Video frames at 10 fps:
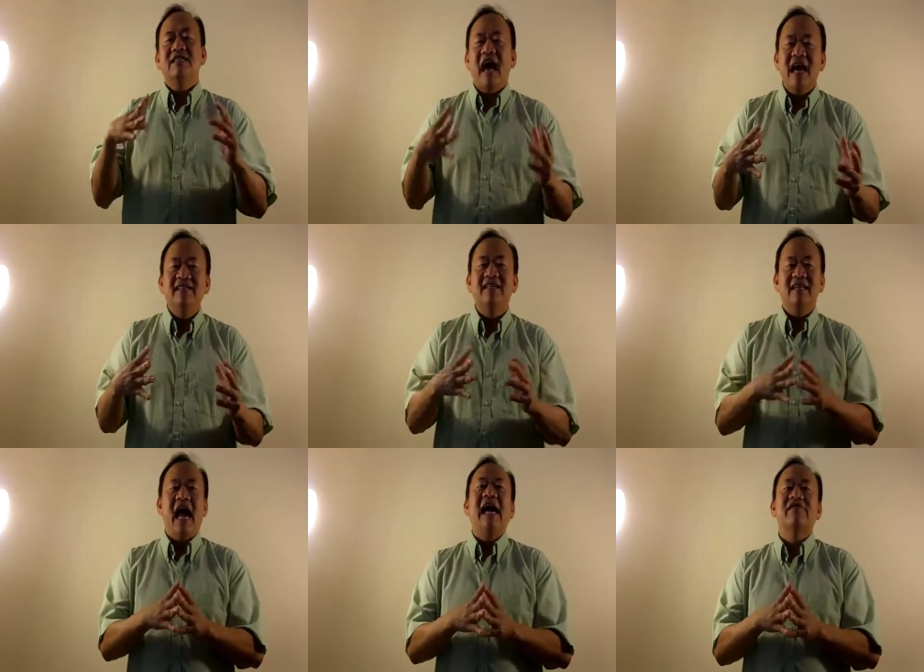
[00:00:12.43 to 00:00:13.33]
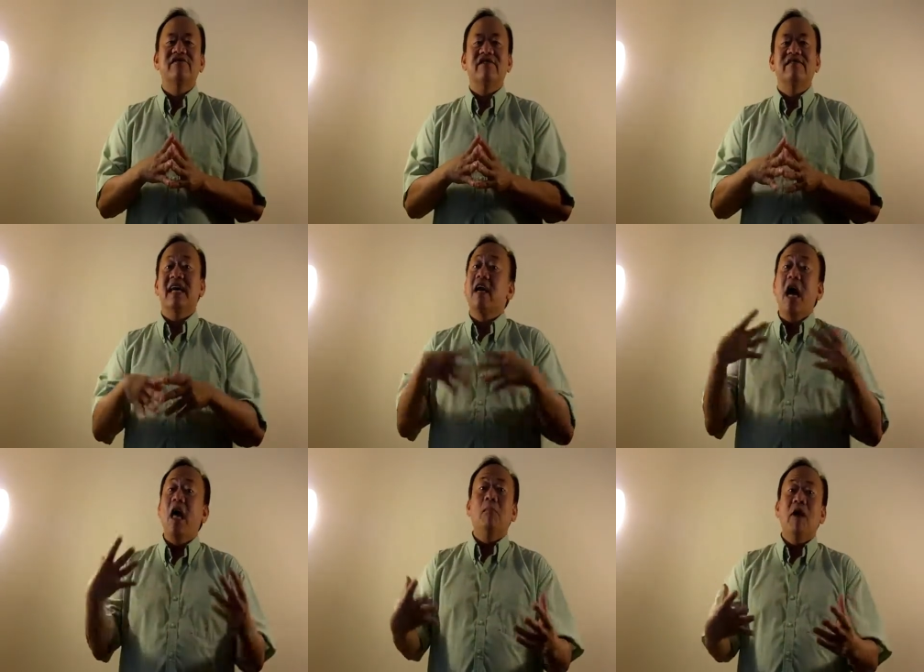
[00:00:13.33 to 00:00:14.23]
signs and actions
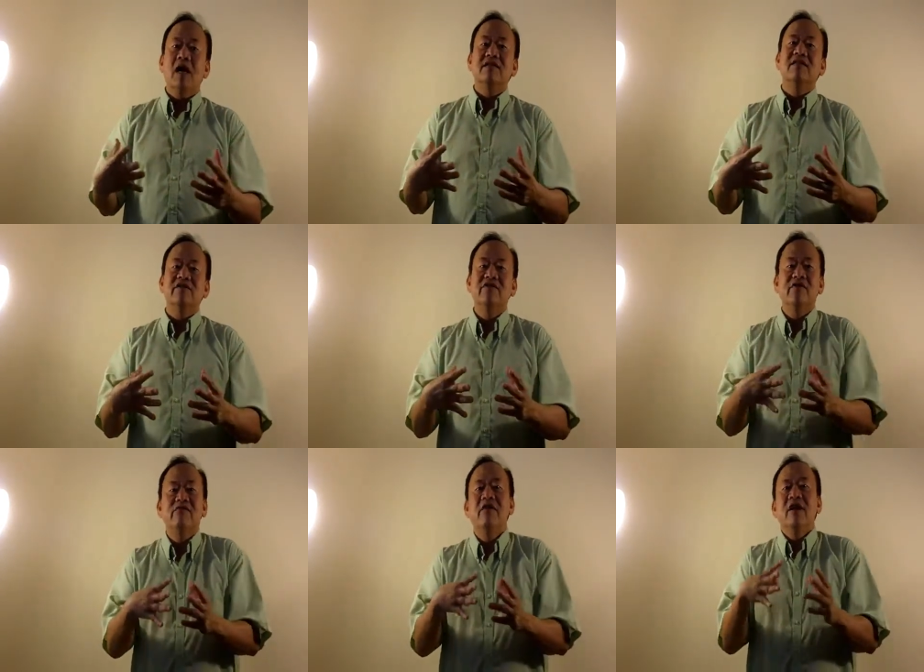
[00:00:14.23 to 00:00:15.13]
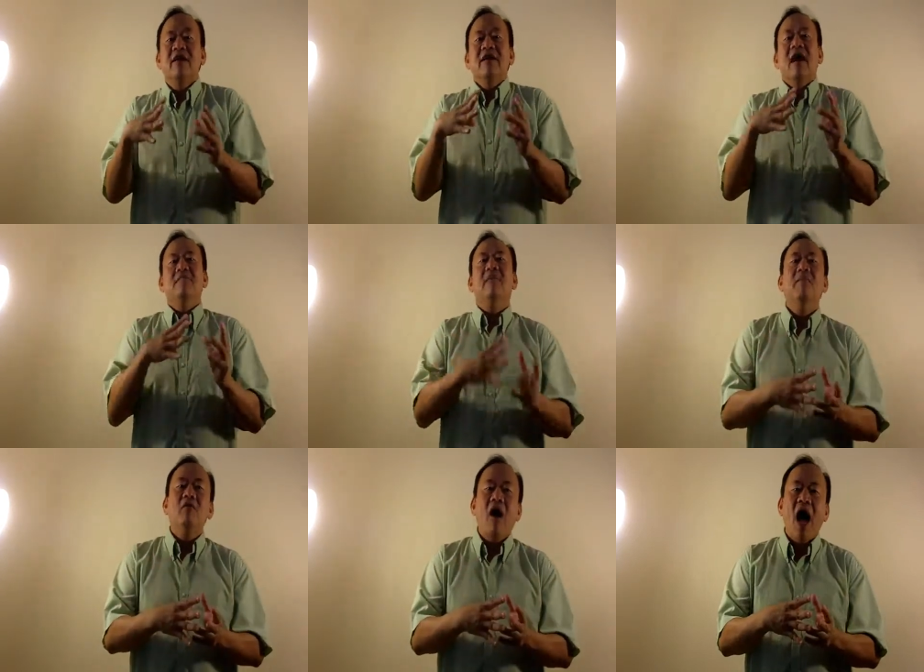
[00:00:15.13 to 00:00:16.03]
that'll help us to uh,
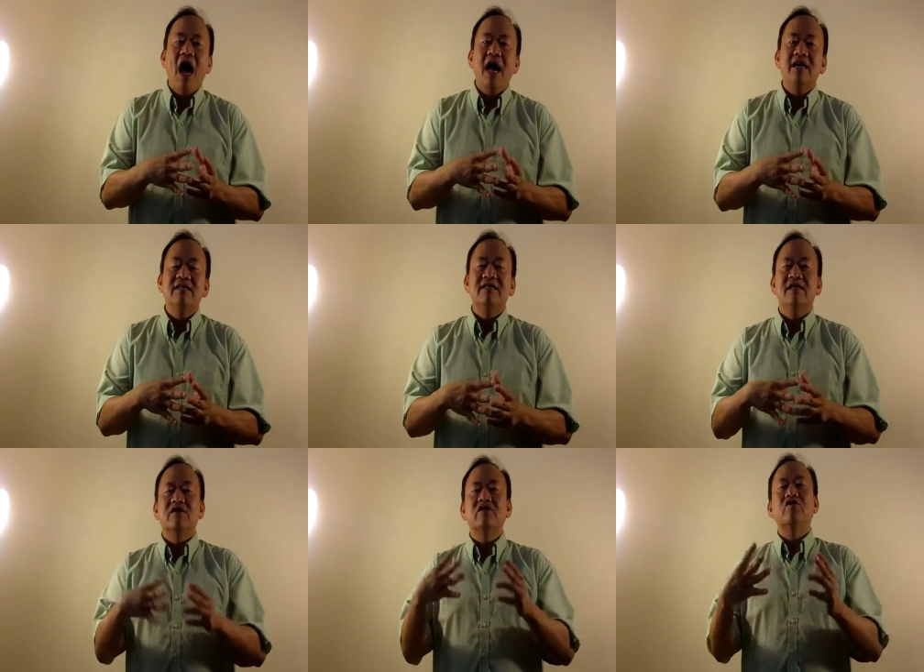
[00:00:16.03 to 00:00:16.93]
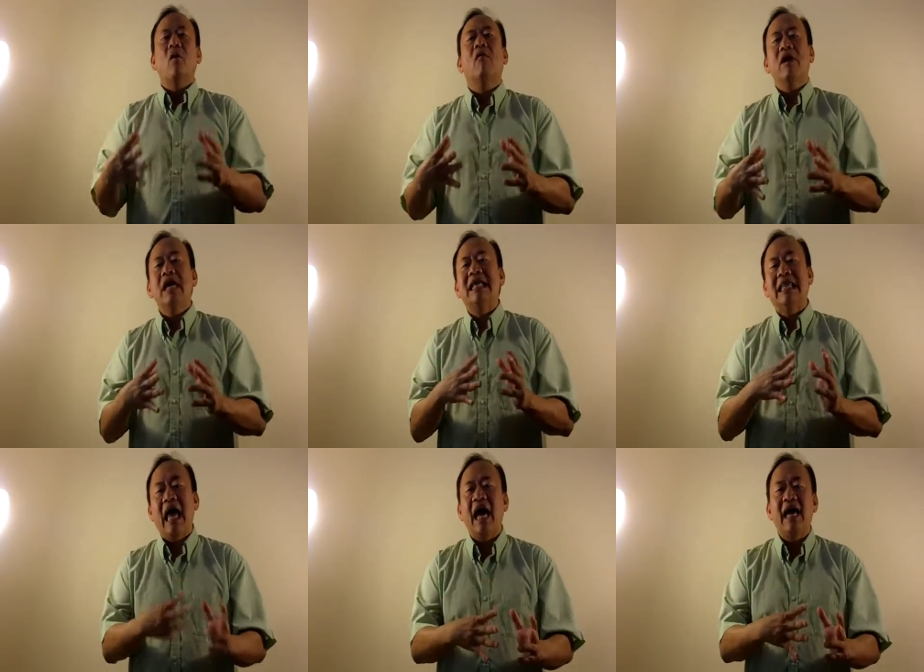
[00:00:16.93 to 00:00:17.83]
memorize the
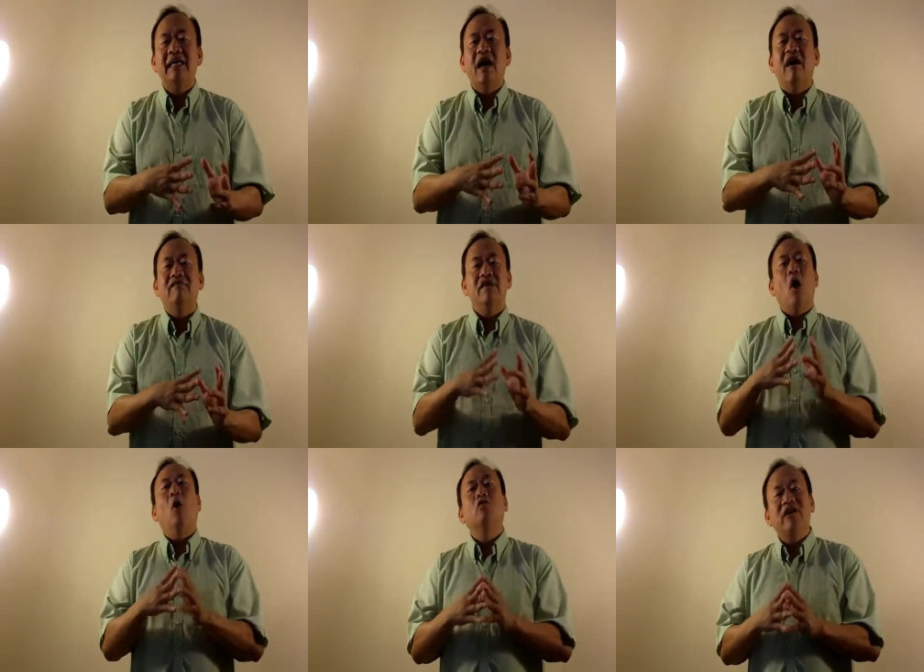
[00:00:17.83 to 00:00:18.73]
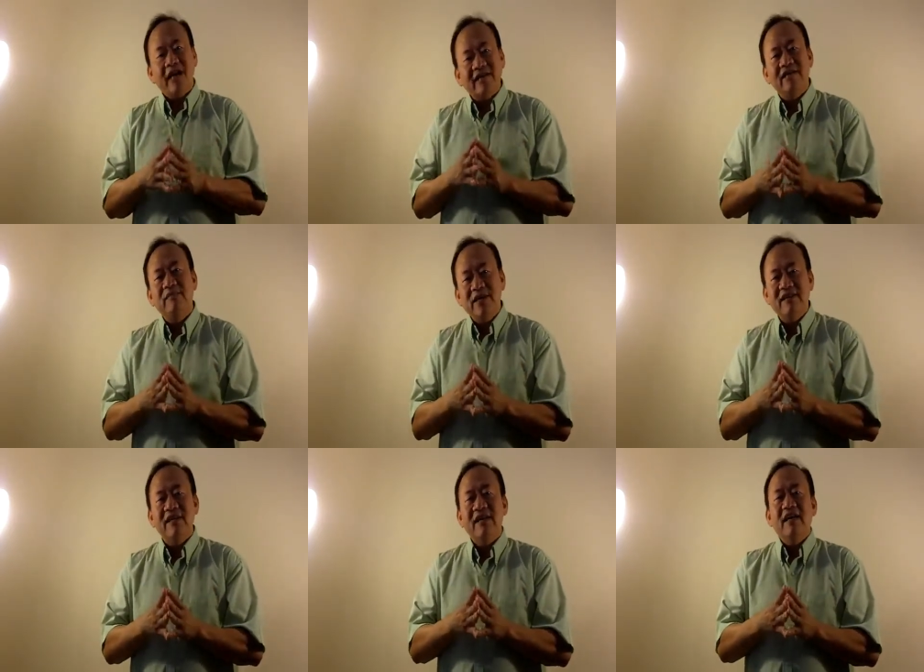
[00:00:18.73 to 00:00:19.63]
storyline of the Old
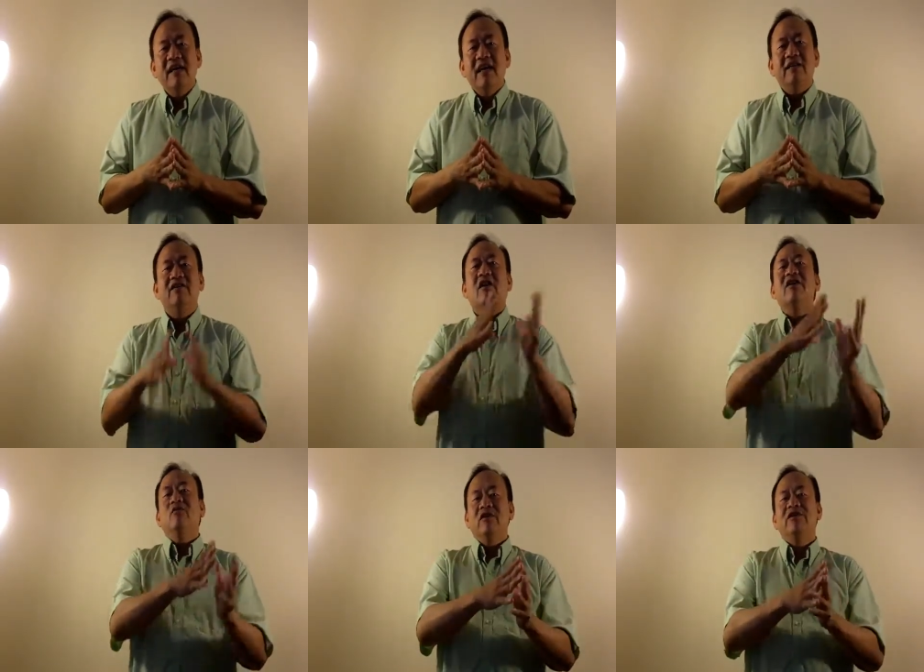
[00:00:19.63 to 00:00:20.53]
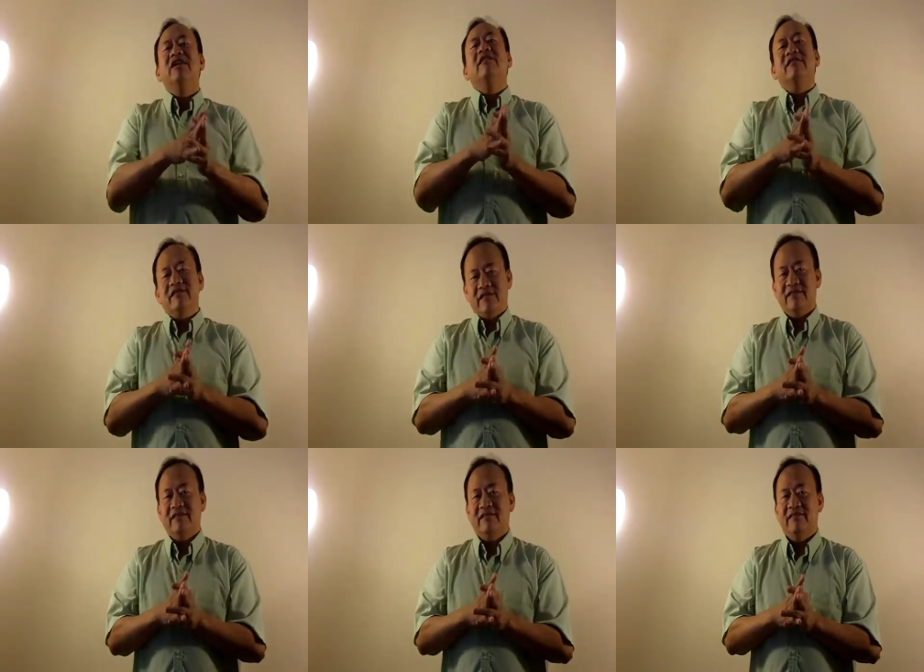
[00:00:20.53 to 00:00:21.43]
Testament, starting with
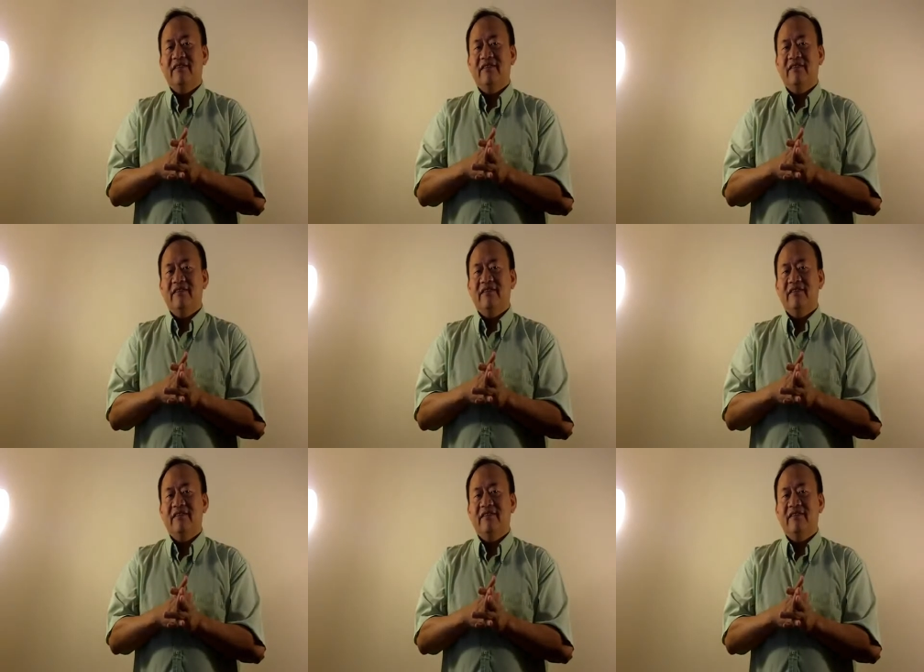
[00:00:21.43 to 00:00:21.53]
Genesis.